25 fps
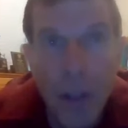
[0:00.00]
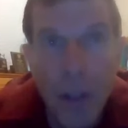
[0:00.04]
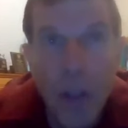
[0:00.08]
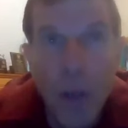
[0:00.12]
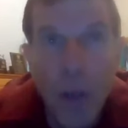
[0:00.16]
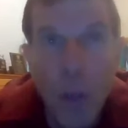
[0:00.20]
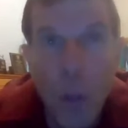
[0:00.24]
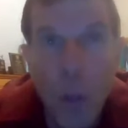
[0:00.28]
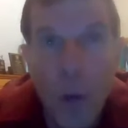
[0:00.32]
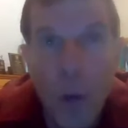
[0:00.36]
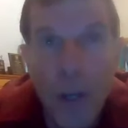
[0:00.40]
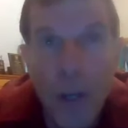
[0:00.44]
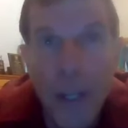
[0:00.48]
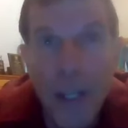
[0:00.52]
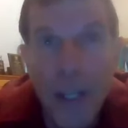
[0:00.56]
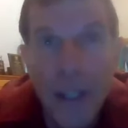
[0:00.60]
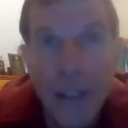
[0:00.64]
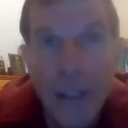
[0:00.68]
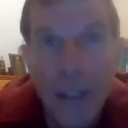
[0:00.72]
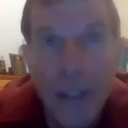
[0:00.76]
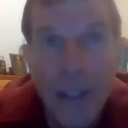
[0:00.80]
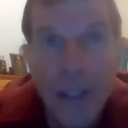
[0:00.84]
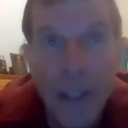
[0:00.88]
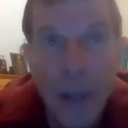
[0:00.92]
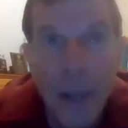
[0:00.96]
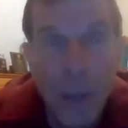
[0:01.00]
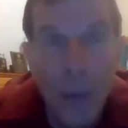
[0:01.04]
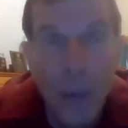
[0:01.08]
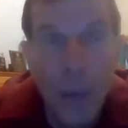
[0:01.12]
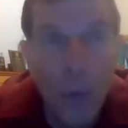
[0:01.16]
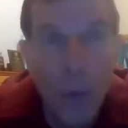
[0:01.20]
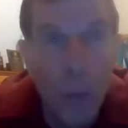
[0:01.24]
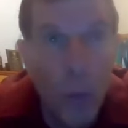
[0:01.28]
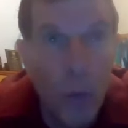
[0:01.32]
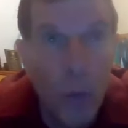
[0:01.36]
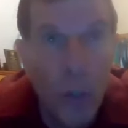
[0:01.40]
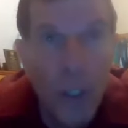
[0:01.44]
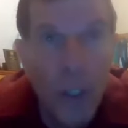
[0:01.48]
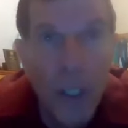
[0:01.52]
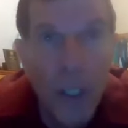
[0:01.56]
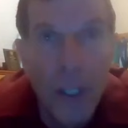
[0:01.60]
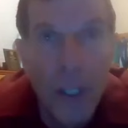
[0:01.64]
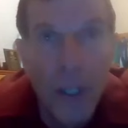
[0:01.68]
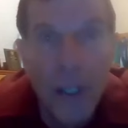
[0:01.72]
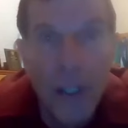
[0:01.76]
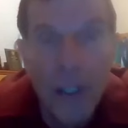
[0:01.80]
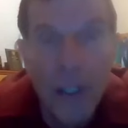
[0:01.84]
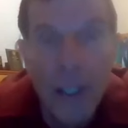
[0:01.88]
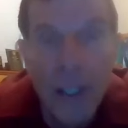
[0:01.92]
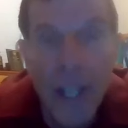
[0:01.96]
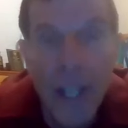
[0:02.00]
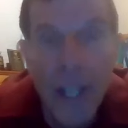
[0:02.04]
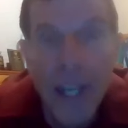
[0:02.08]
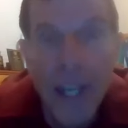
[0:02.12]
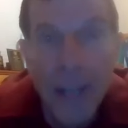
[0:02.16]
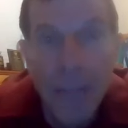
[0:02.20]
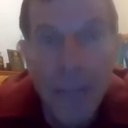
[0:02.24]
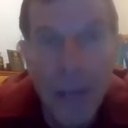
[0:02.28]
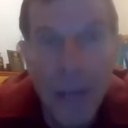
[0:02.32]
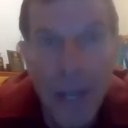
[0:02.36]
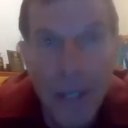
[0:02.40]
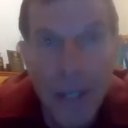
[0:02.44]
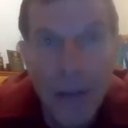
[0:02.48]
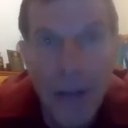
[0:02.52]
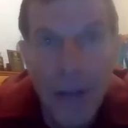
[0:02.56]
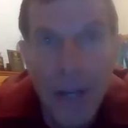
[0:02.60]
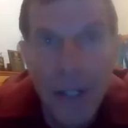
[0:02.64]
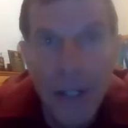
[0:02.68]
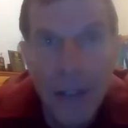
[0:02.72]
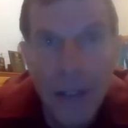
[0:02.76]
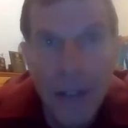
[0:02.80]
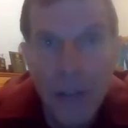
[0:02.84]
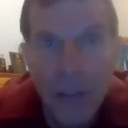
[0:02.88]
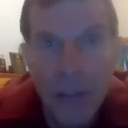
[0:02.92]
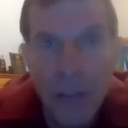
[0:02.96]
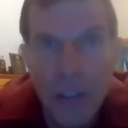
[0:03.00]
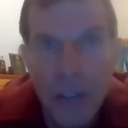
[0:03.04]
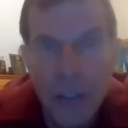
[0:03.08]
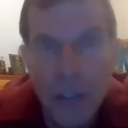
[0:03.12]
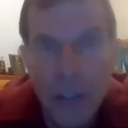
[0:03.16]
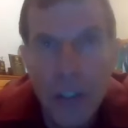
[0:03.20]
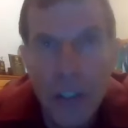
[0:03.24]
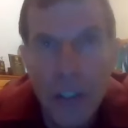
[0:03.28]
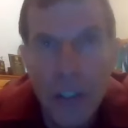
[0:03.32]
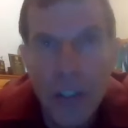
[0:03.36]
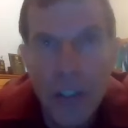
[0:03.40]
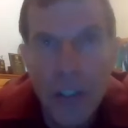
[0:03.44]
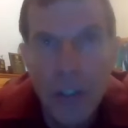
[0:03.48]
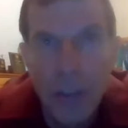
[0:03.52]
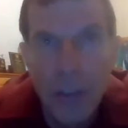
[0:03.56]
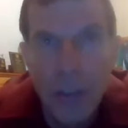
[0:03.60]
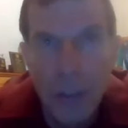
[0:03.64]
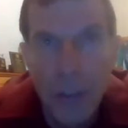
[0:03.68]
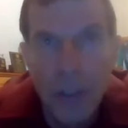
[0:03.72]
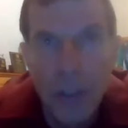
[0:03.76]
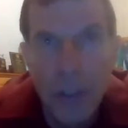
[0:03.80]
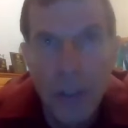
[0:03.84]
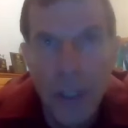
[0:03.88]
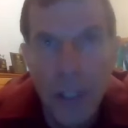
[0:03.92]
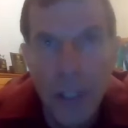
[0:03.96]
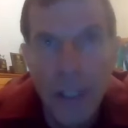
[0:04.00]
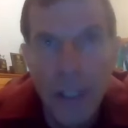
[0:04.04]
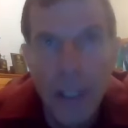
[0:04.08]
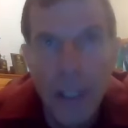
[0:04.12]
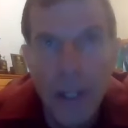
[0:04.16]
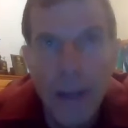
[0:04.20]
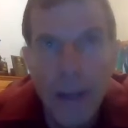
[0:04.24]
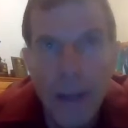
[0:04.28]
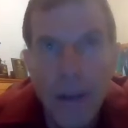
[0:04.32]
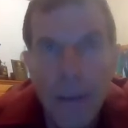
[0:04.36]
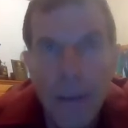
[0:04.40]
The one area that we're working on getting better at is the disability